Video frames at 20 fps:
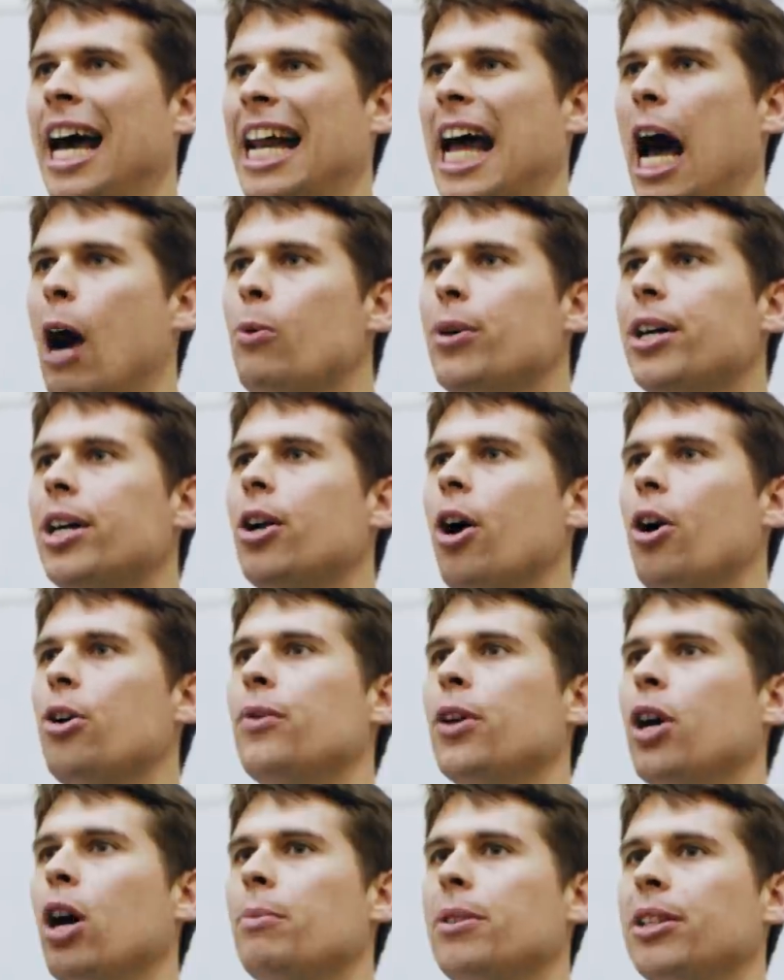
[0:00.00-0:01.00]
And how are we going to
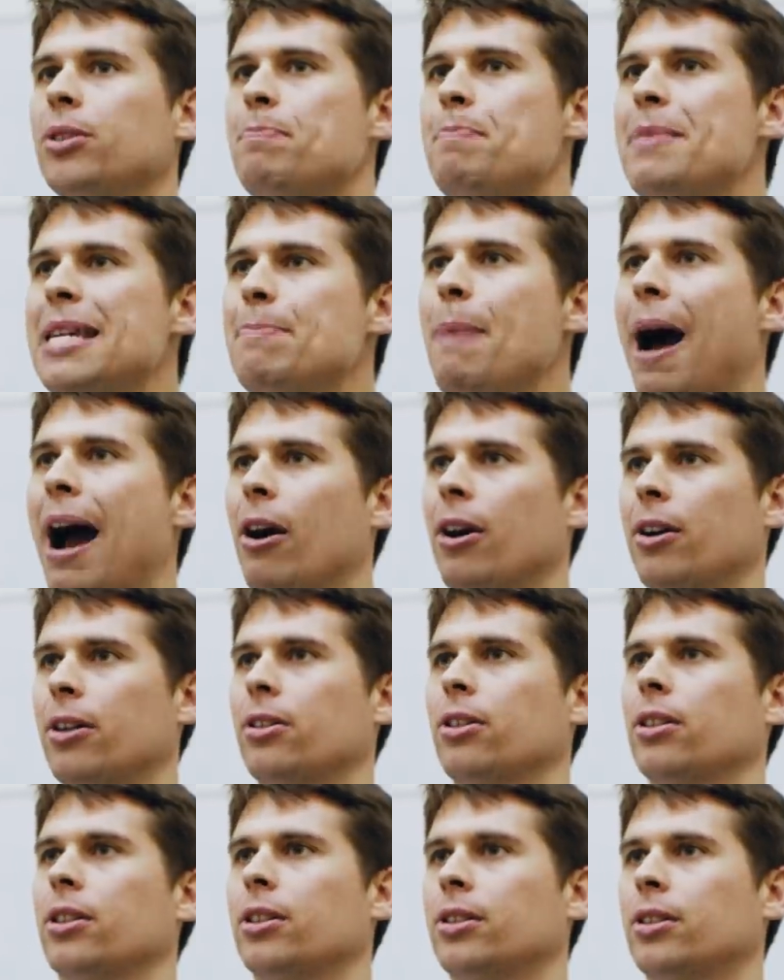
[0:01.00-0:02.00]
overcome this meat
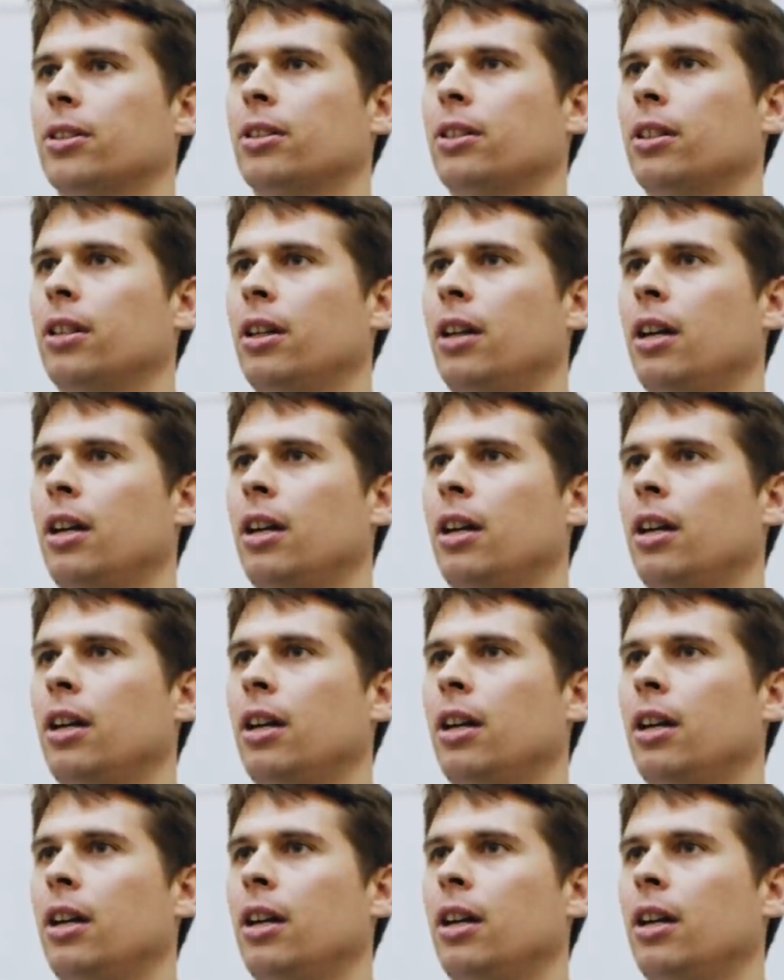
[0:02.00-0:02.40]
paradox?